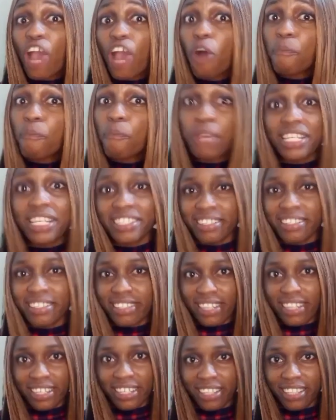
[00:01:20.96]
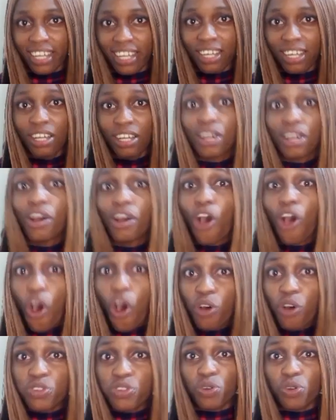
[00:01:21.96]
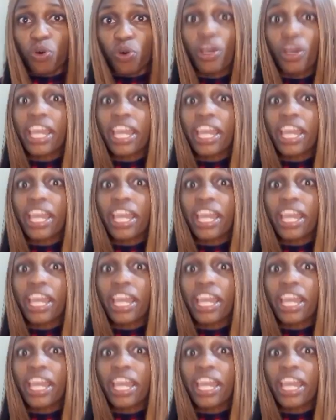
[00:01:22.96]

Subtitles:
LPG cylinder. Also,